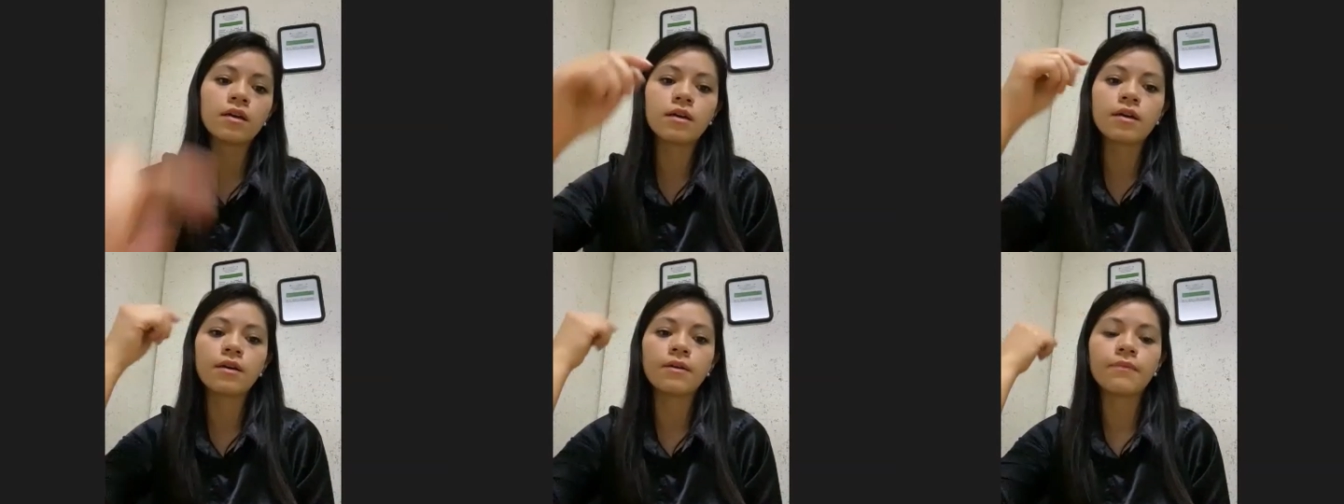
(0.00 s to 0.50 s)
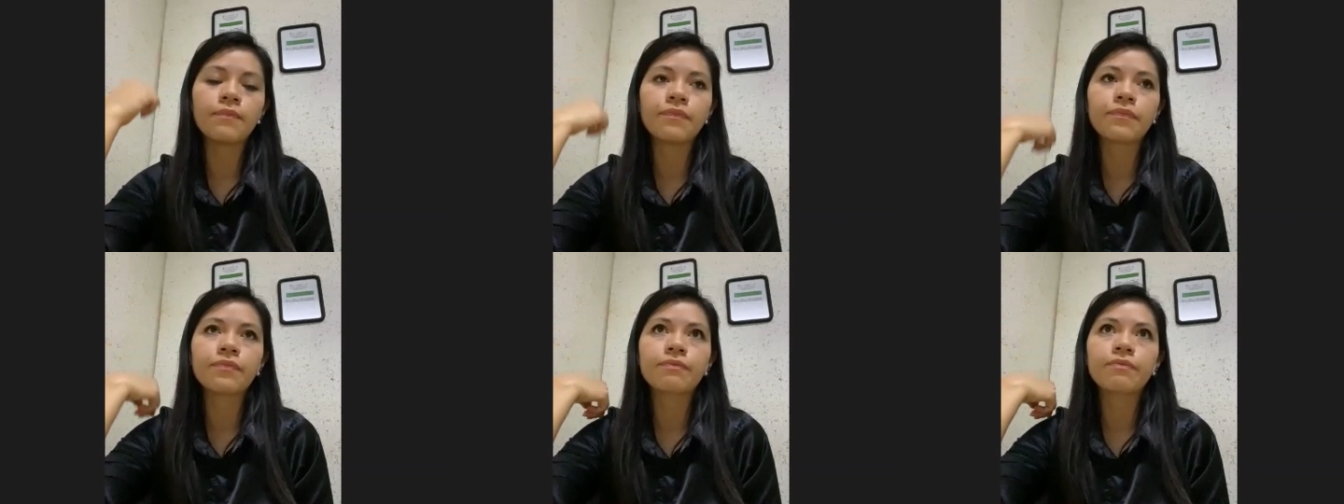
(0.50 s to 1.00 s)
um,
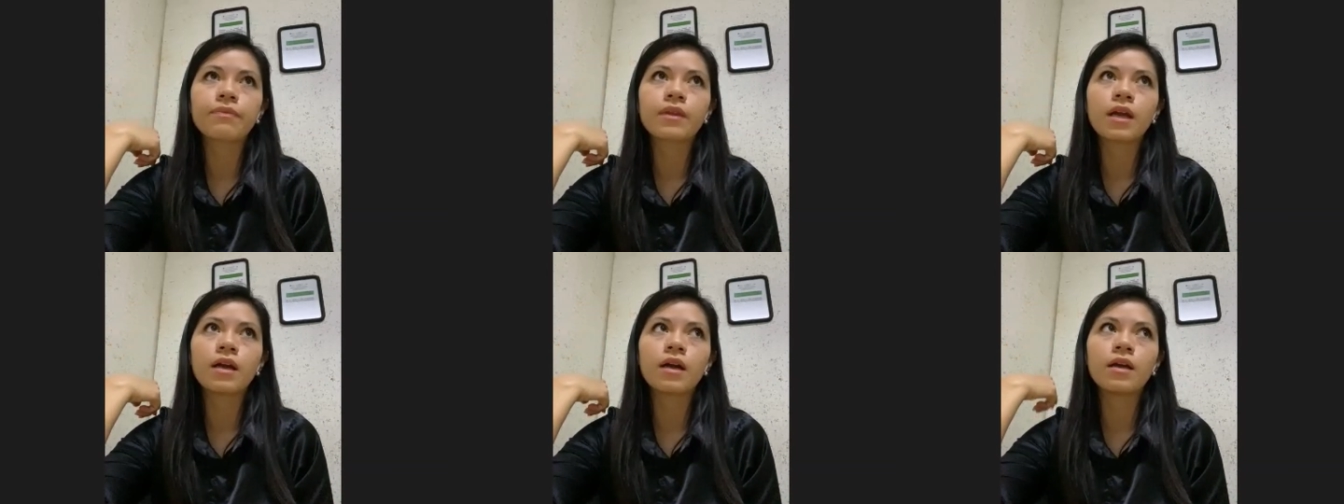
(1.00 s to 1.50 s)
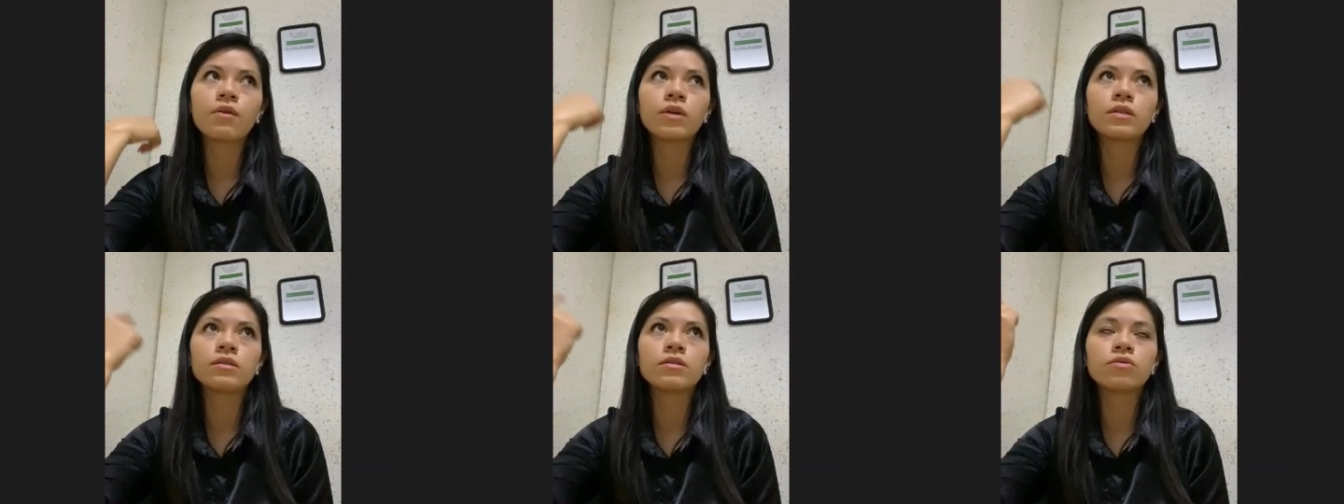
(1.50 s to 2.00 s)
I
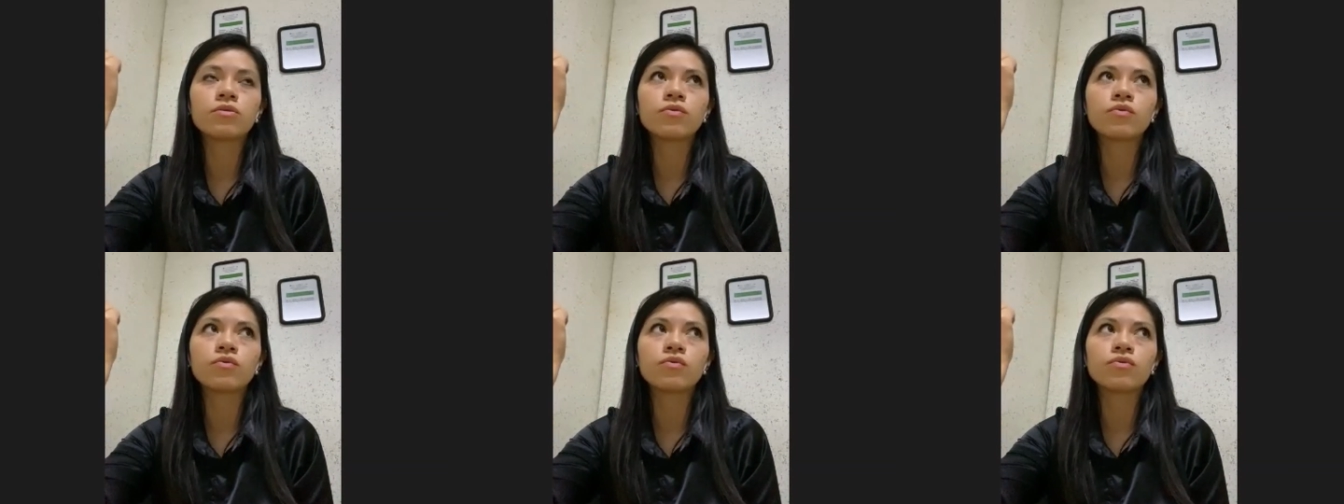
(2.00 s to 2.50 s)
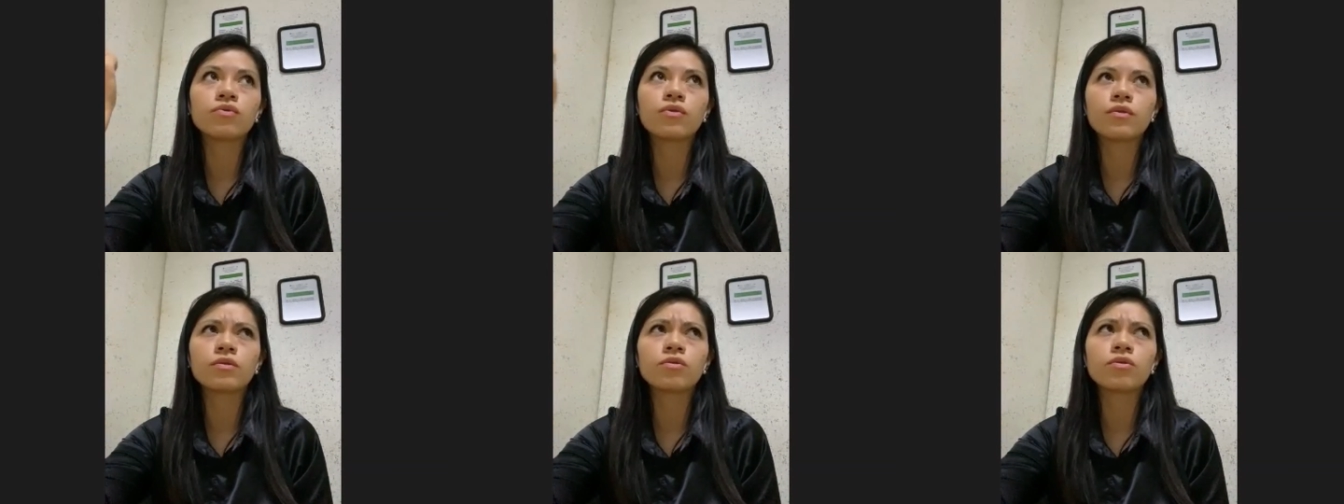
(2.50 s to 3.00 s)
went to
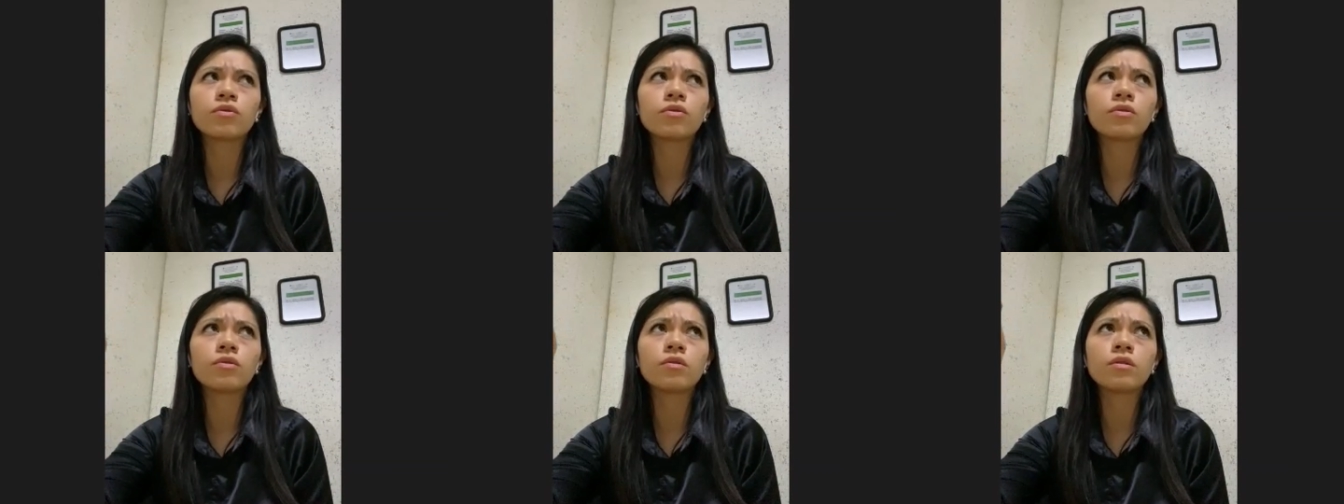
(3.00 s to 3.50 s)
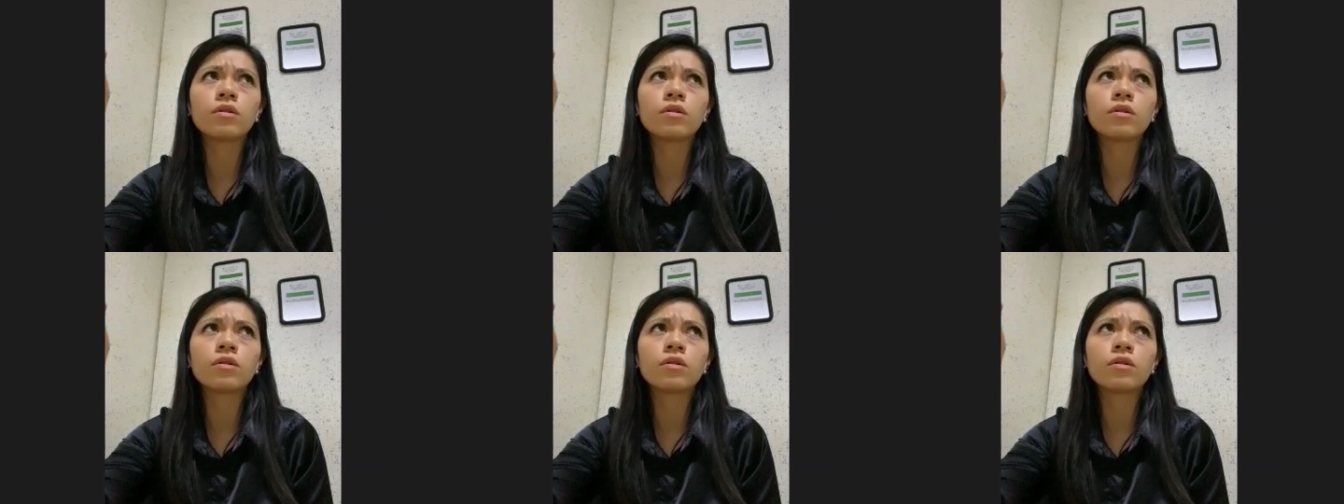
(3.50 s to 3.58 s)
Toronto